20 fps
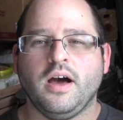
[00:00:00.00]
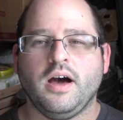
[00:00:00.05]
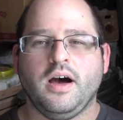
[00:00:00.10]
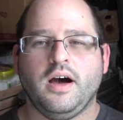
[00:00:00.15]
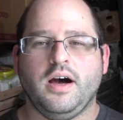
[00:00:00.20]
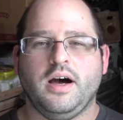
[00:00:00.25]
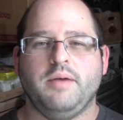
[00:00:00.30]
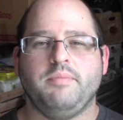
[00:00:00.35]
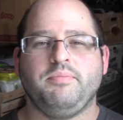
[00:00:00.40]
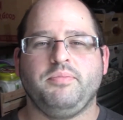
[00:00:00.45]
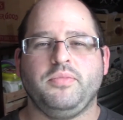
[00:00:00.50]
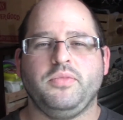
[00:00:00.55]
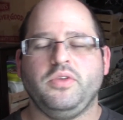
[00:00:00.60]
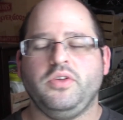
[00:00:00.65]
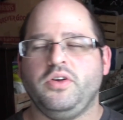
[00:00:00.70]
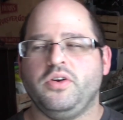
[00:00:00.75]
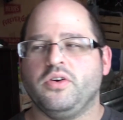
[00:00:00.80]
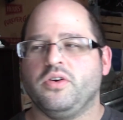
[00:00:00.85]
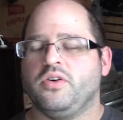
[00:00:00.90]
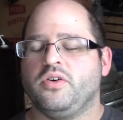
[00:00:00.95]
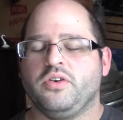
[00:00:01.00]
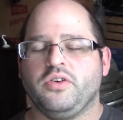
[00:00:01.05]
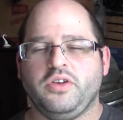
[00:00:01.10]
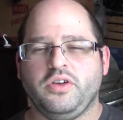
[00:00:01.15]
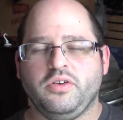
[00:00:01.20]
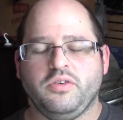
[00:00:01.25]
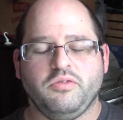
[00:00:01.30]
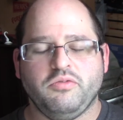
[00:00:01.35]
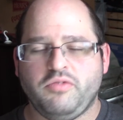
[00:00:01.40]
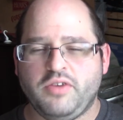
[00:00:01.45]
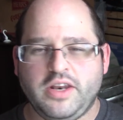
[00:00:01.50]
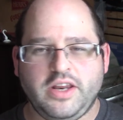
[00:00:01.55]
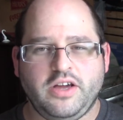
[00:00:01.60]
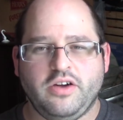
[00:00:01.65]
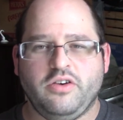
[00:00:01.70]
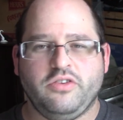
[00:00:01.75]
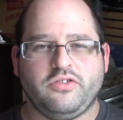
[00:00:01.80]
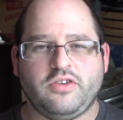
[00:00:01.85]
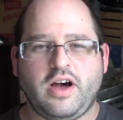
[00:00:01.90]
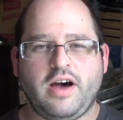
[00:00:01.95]
um, your
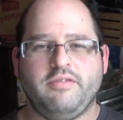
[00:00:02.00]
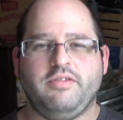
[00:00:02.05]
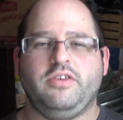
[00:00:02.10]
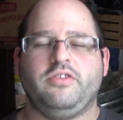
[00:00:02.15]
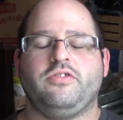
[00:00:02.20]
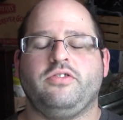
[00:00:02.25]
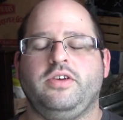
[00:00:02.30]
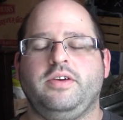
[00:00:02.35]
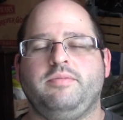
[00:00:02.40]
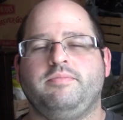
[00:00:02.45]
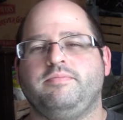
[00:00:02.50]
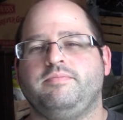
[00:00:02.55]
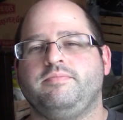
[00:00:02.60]
videos, obviously.